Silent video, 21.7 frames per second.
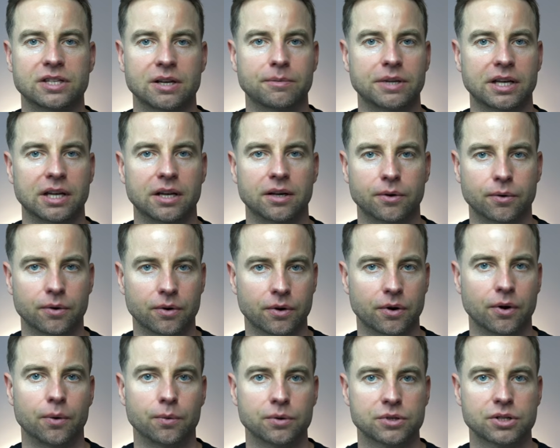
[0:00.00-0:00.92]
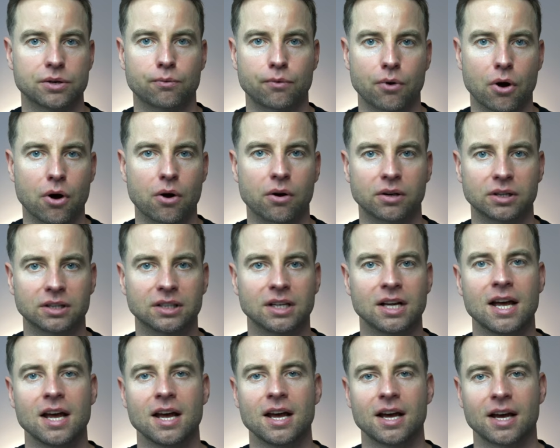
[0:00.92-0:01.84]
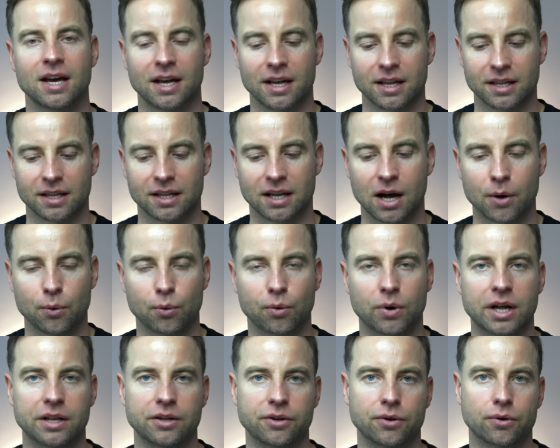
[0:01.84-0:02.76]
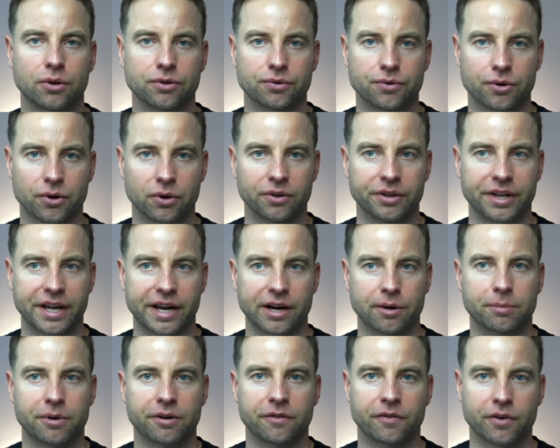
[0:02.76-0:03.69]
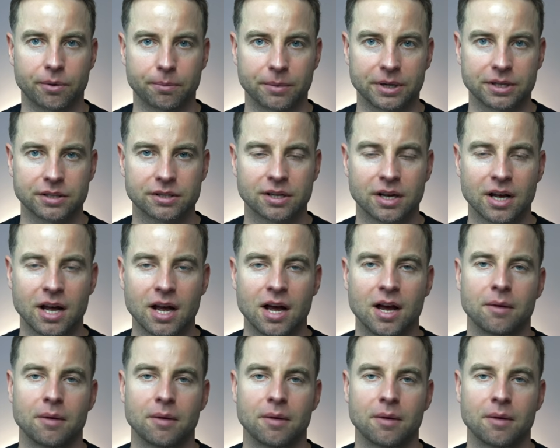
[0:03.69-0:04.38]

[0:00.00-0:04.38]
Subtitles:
something goes wrong, and how can you control their performance.